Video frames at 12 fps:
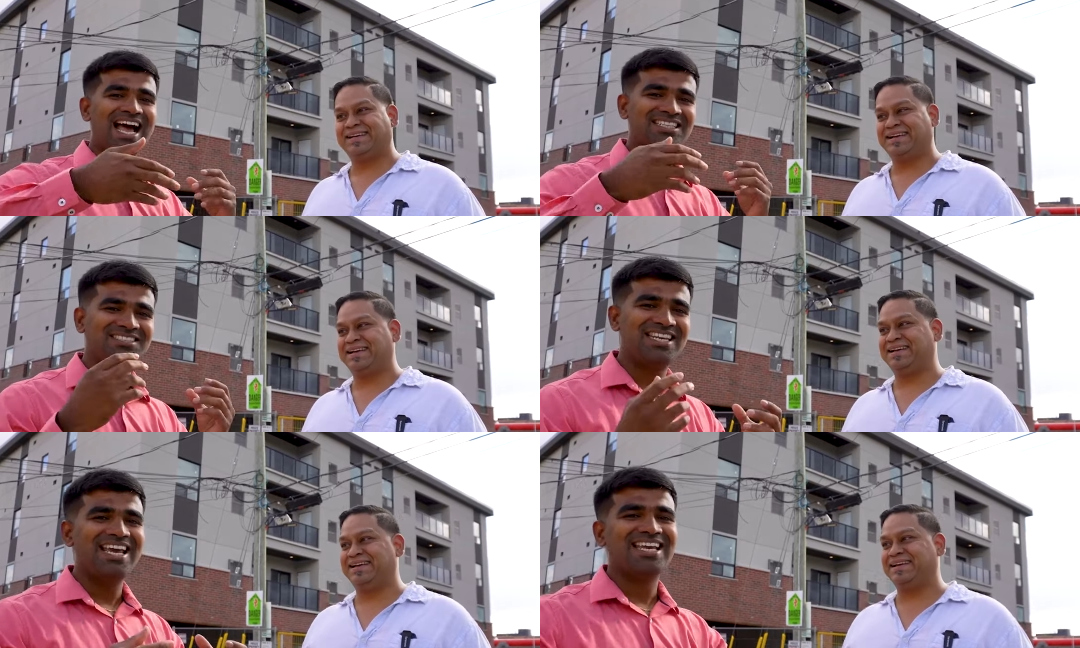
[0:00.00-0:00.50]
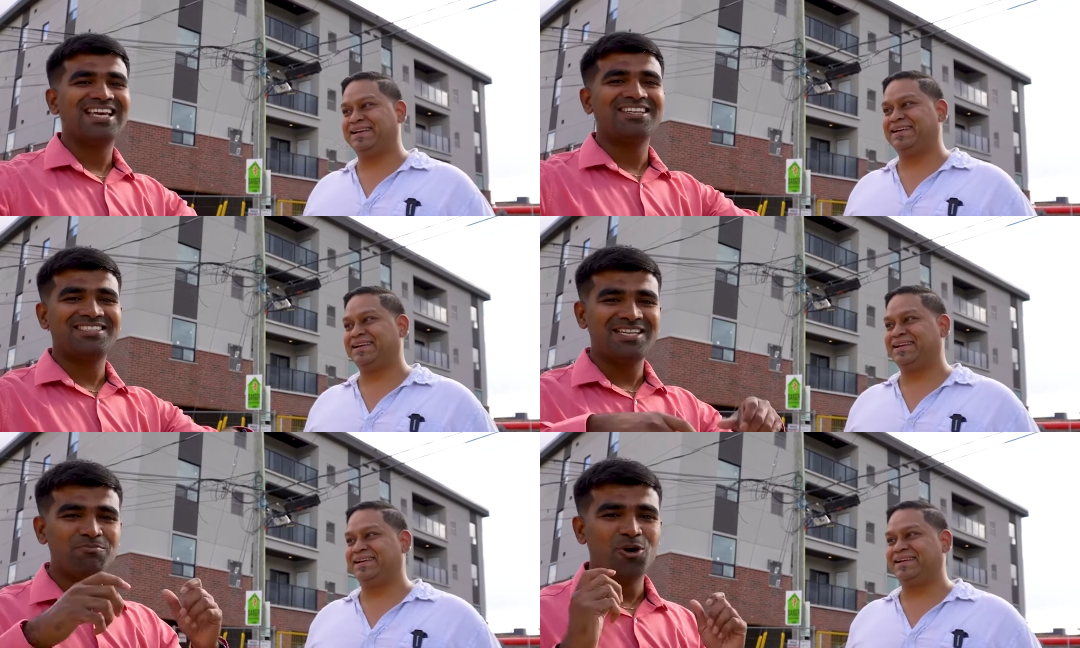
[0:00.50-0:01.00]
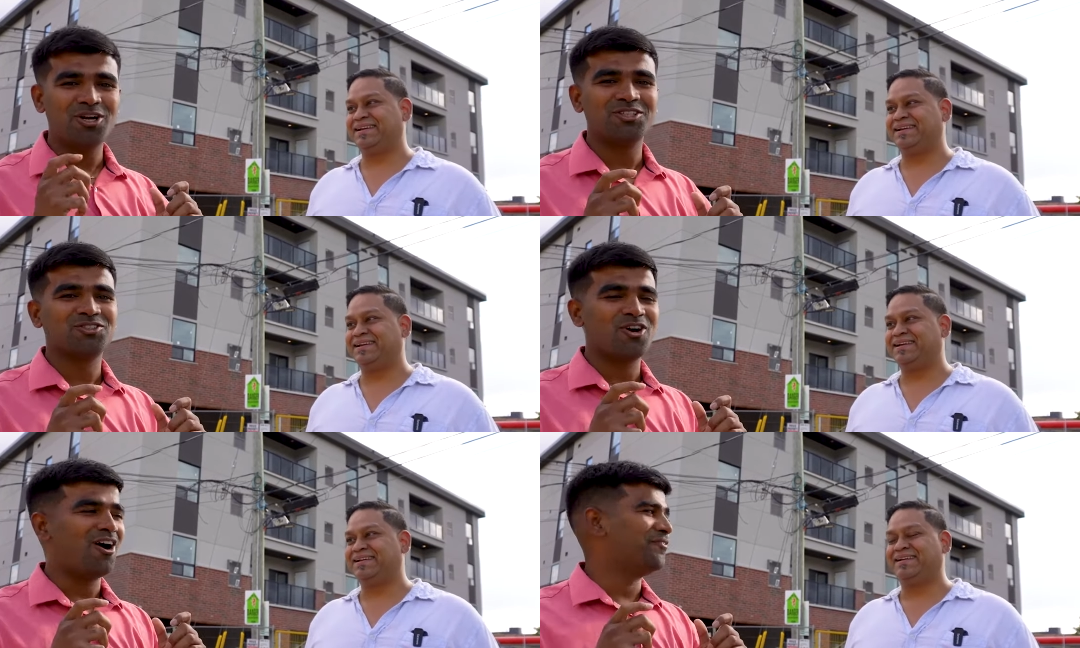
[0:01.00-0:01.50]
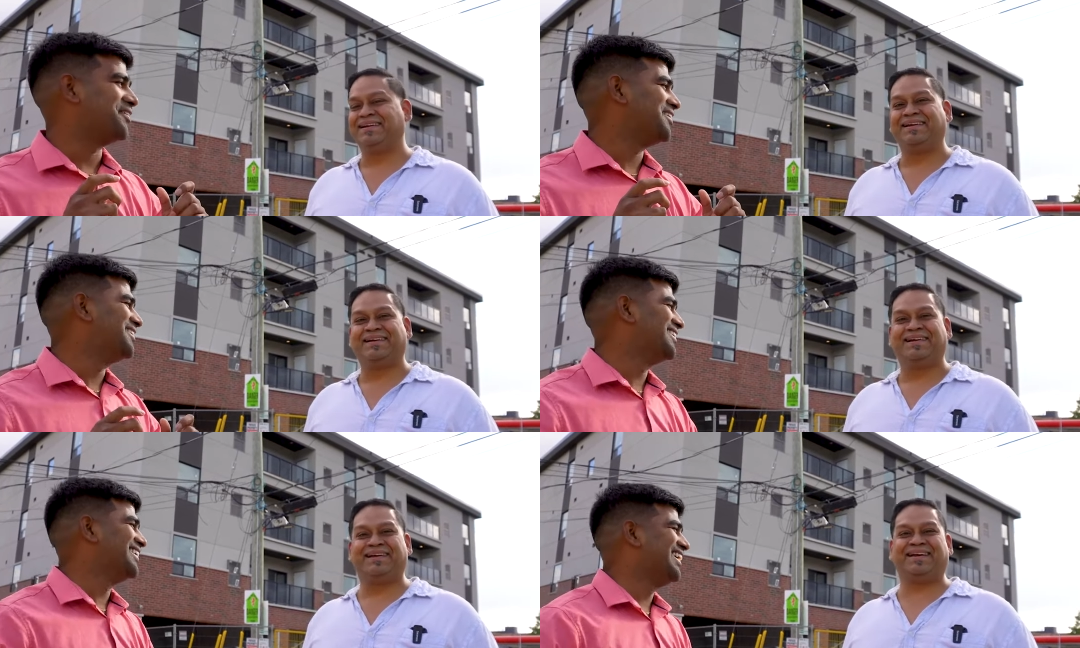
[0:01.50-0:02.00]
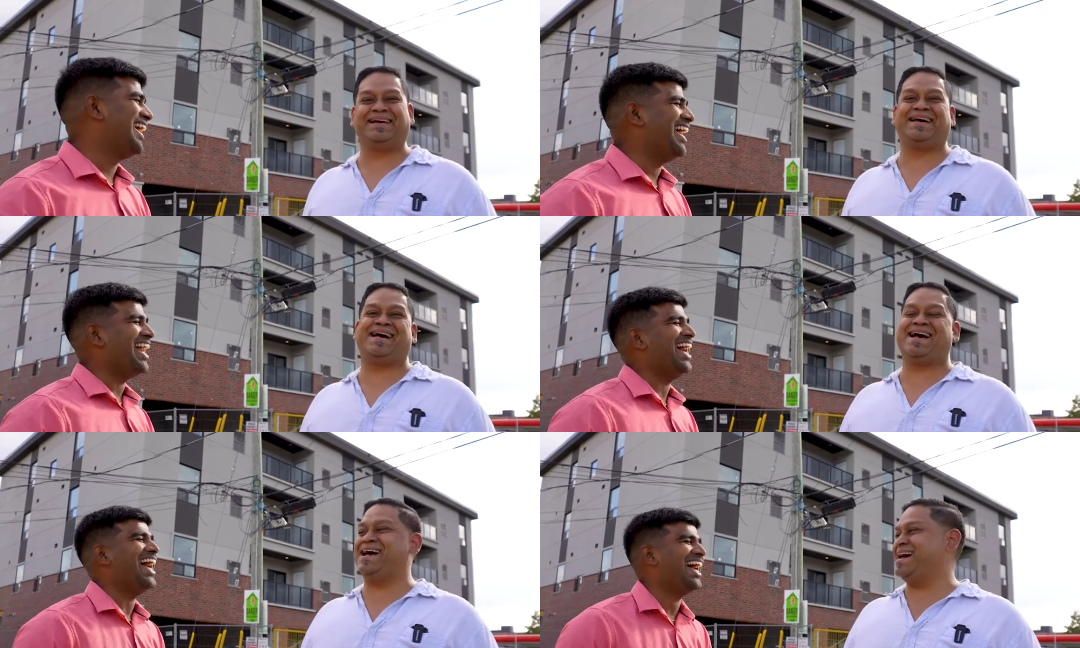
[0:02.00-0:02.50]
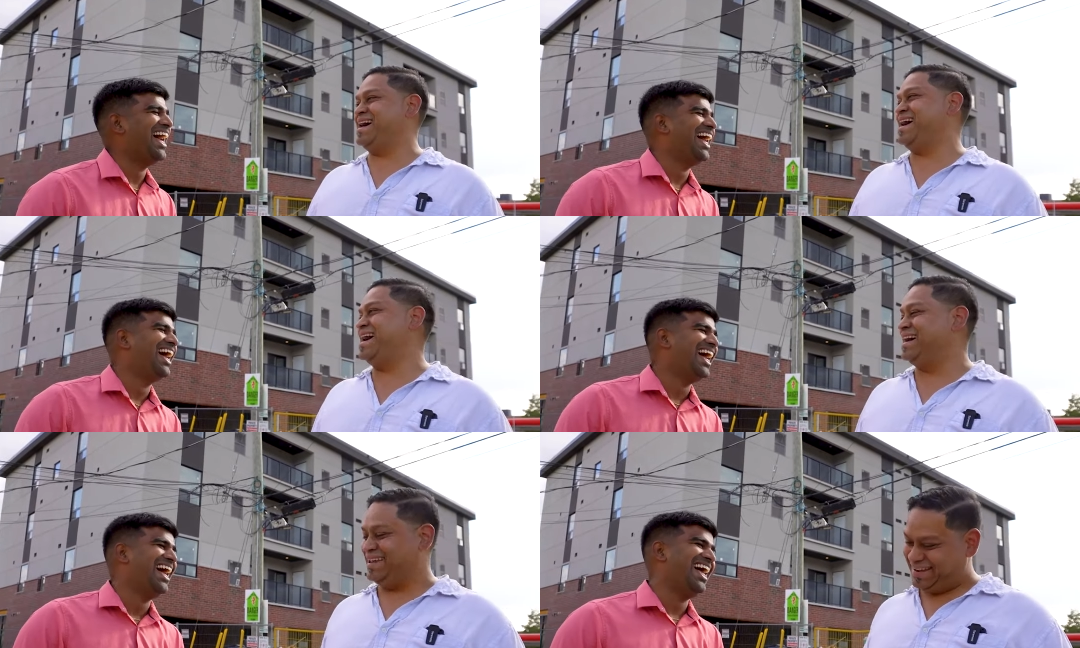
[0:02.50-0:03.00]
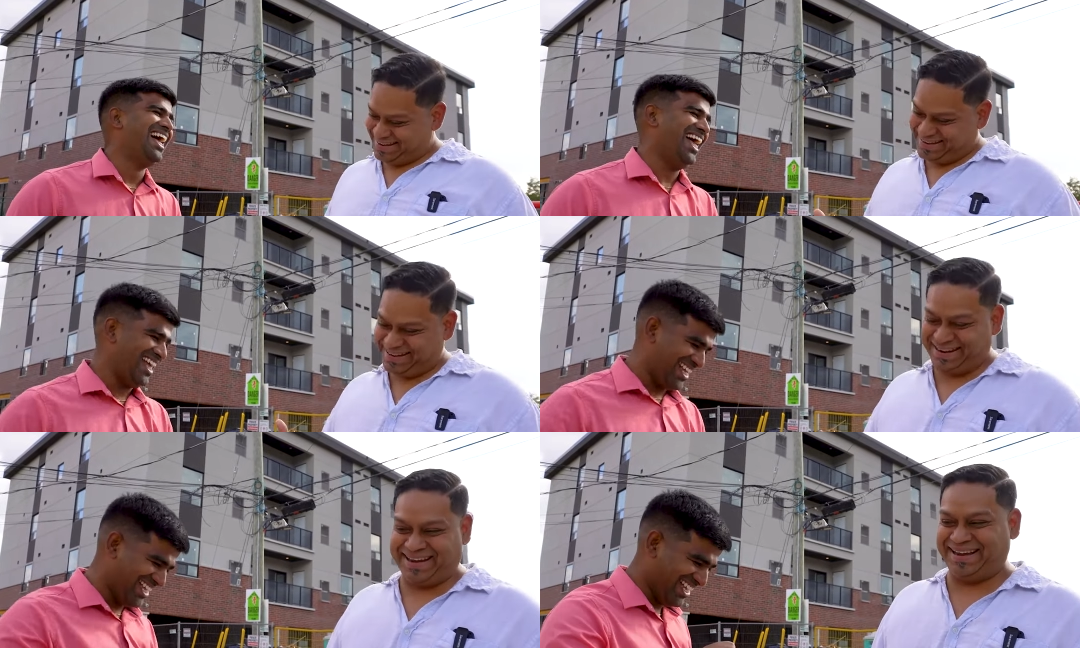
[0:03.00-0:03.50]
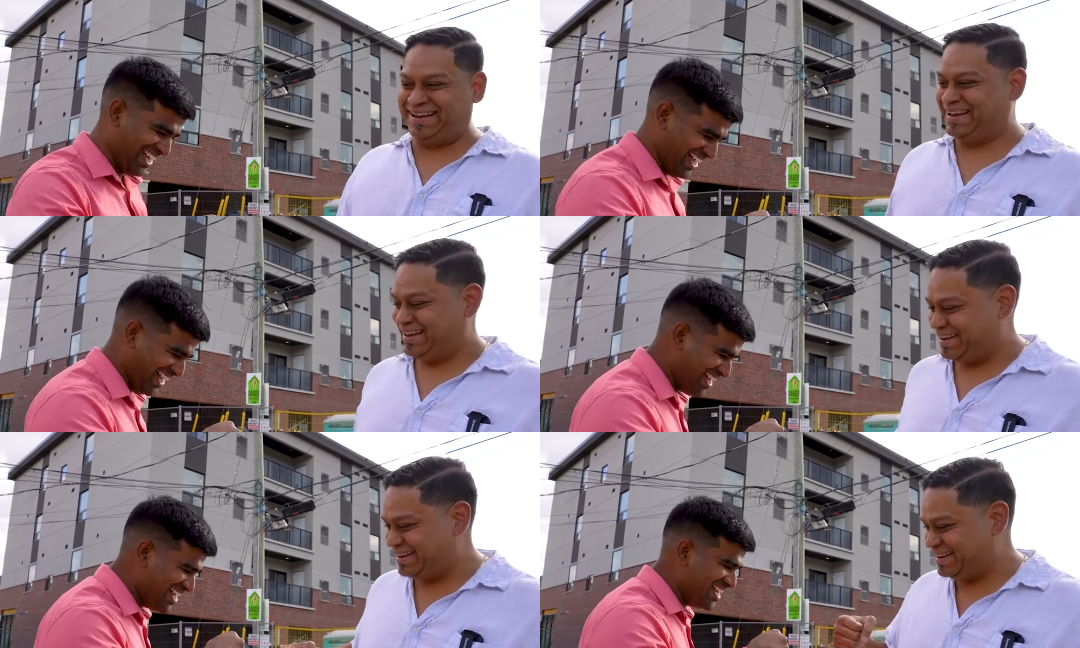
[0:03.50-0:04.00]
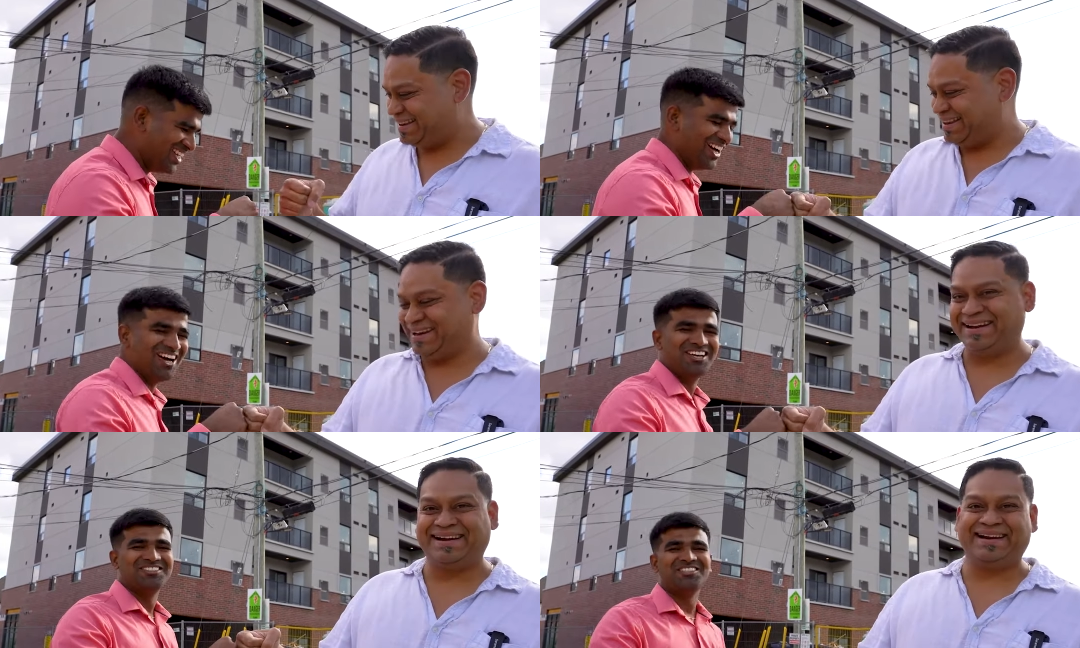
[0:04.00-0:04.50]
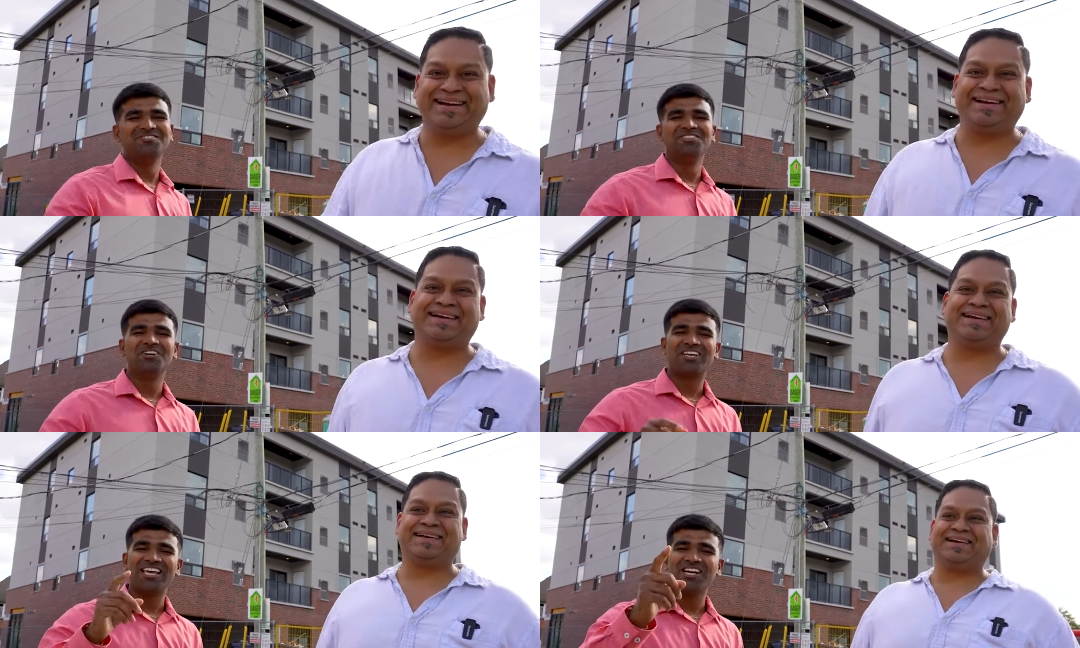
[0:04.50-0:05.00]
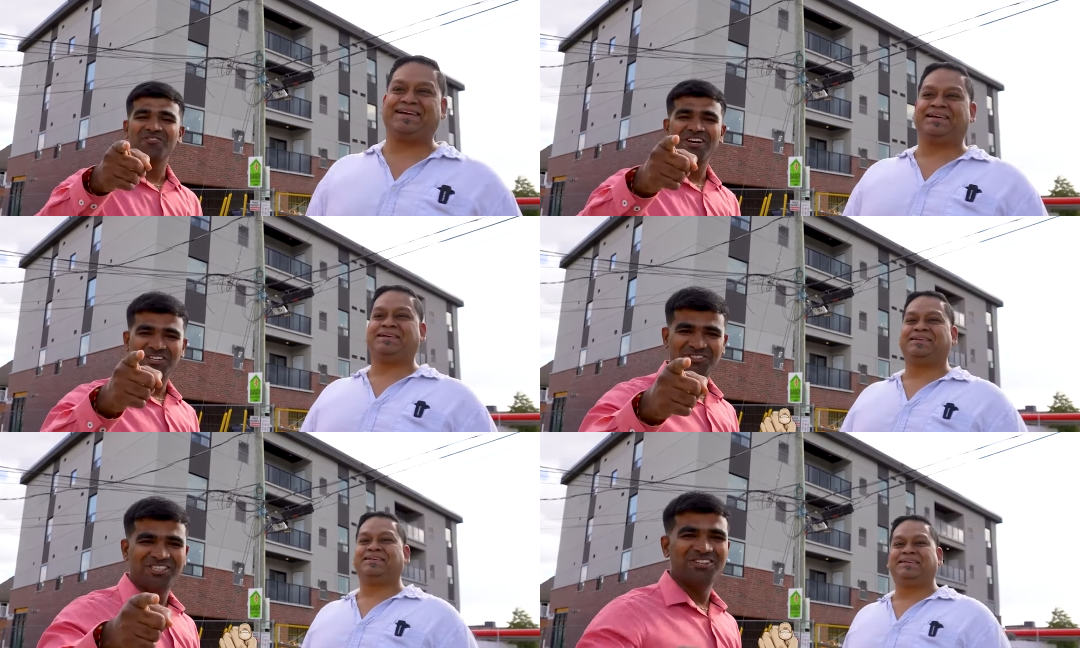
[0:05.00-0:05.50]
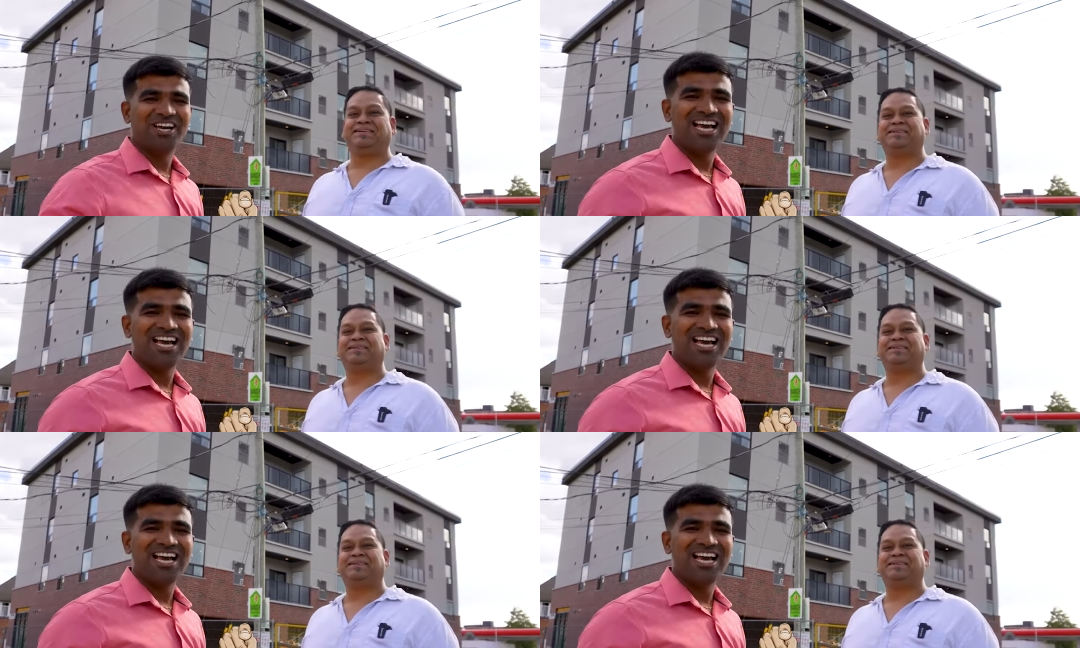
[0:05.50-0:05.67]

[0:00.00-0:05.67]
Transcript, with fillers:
Speaker 1: has taken Tim Hortons coffee. yeah. awesome. So cannot wait to see you